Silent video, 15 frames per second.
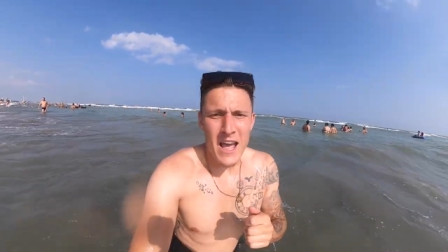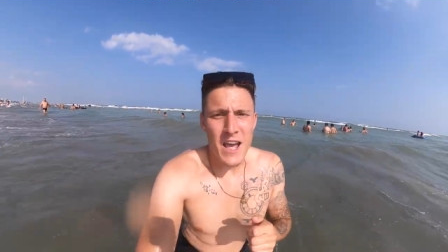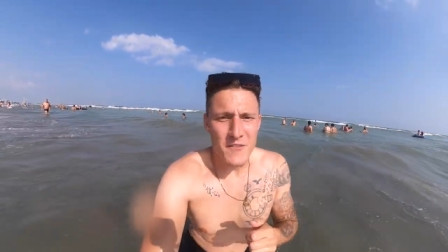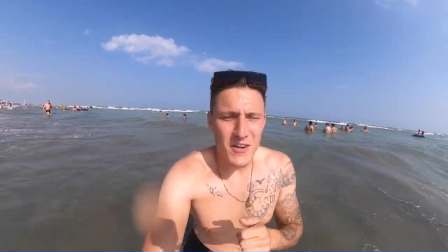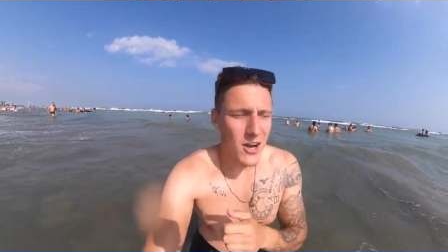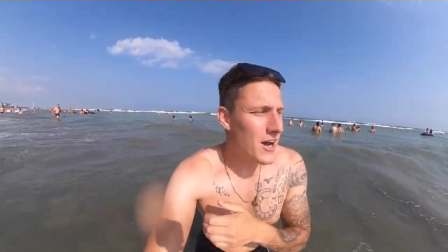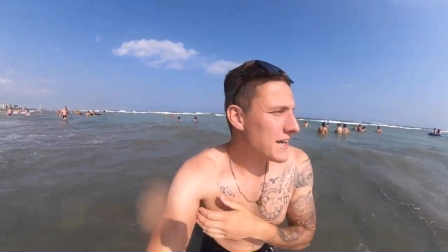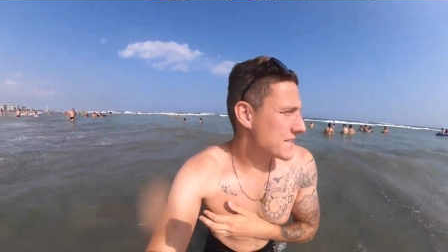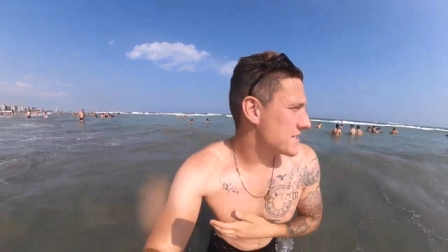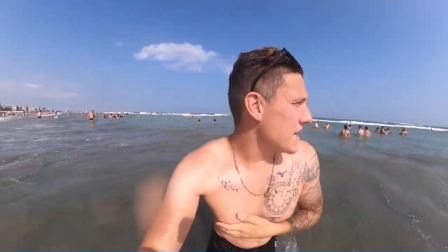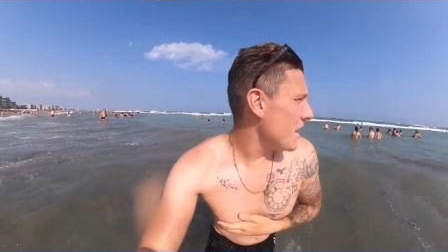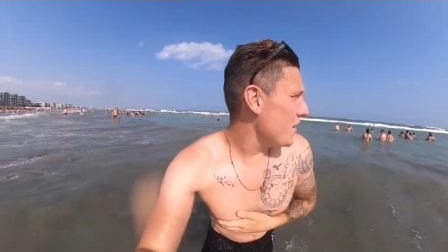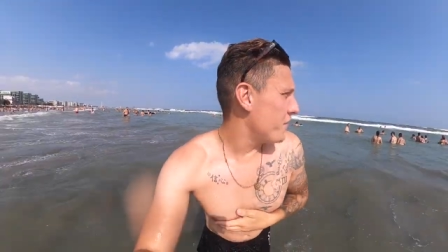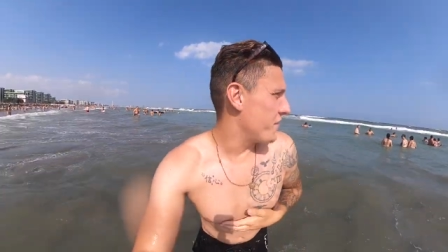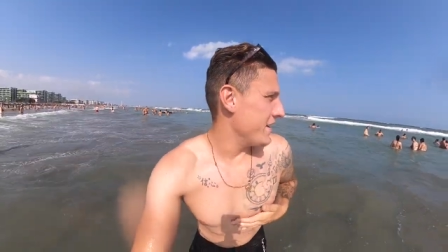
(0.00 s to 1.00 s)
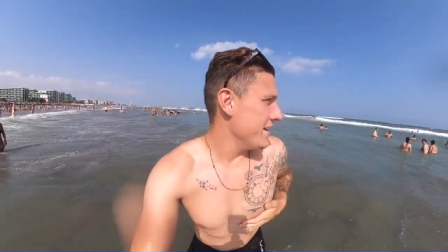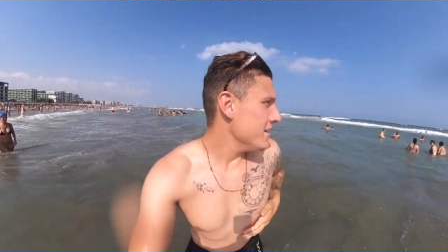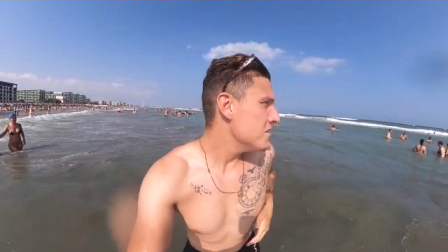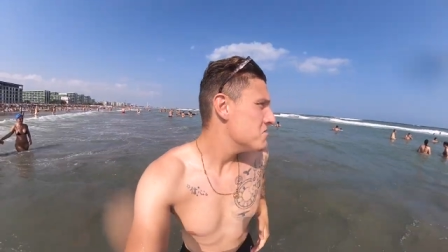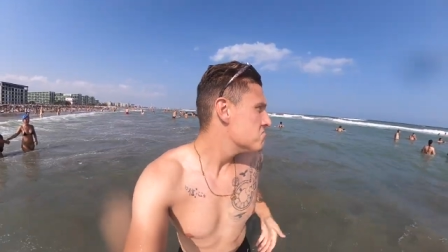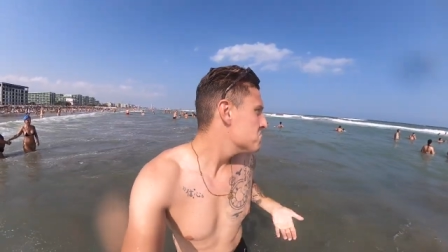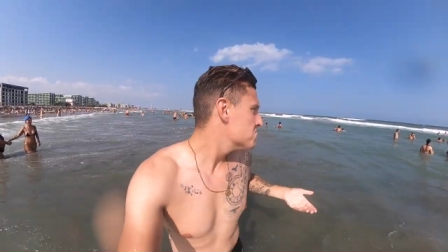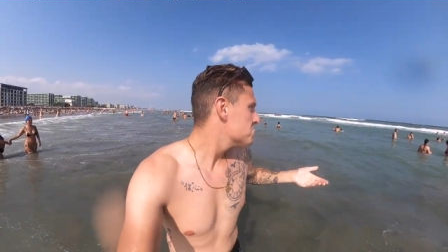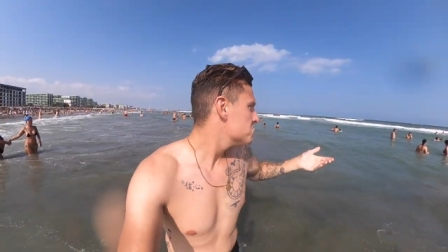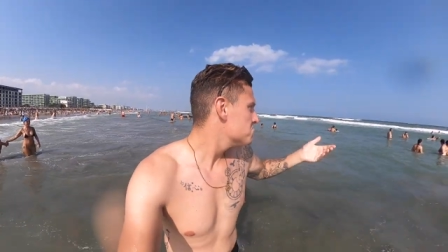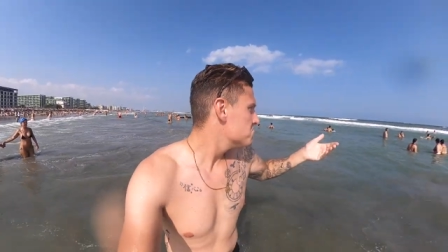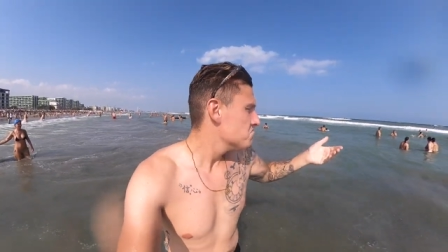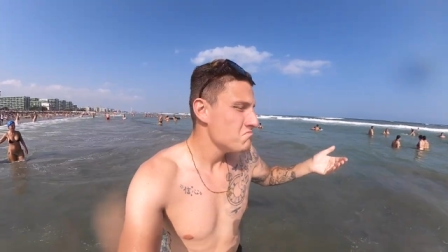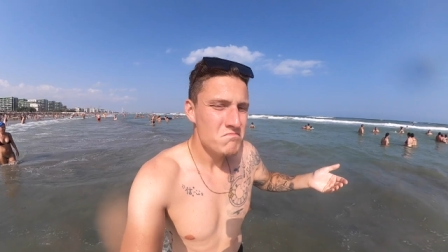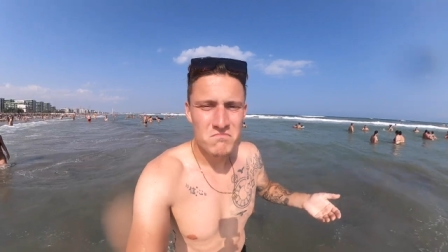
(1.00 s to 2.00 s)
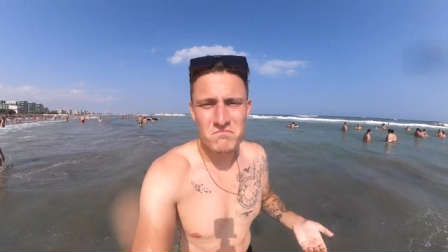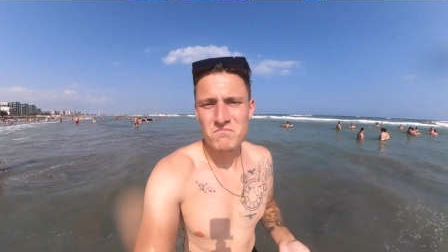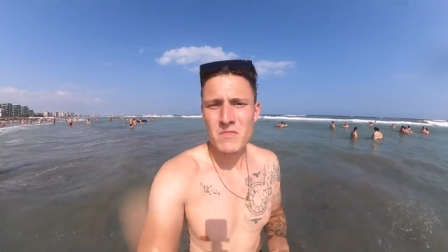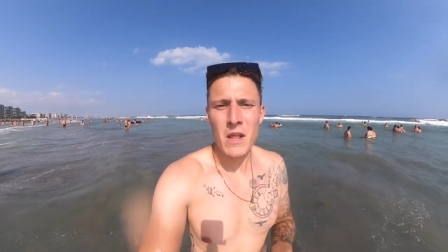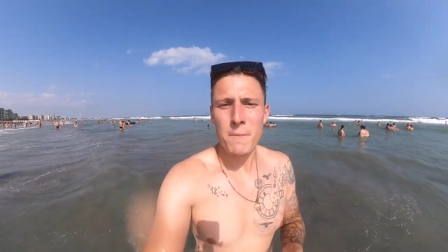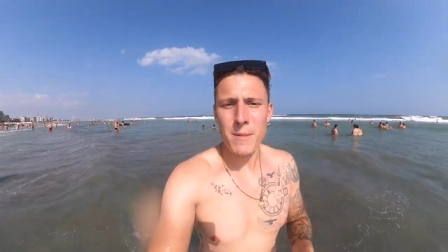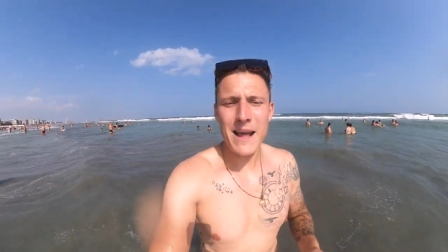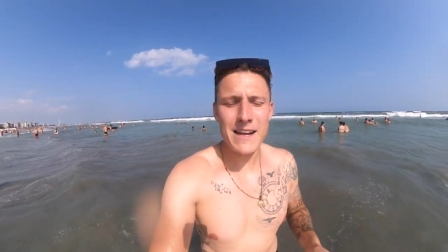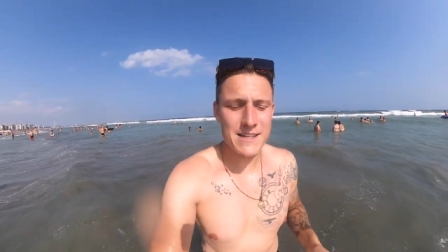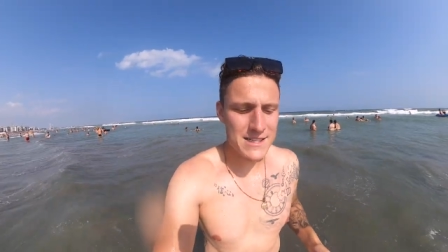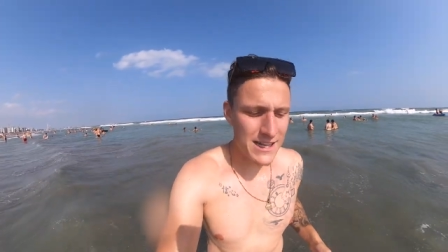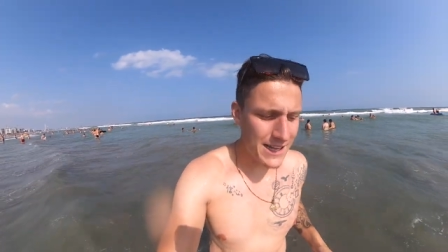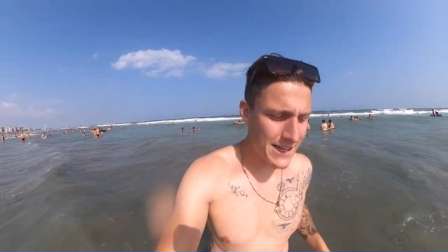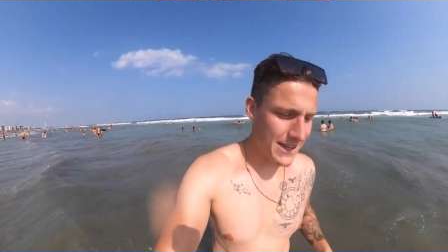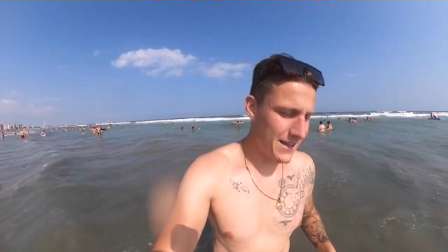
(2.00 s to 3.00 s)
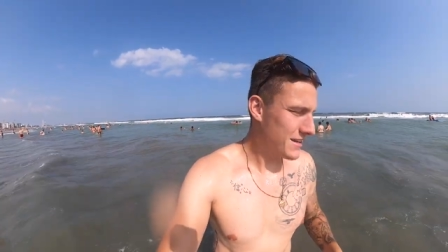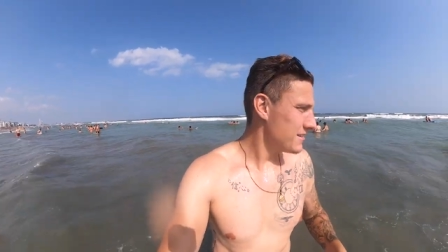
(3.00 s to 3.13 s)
If you like surfing, Black Sea,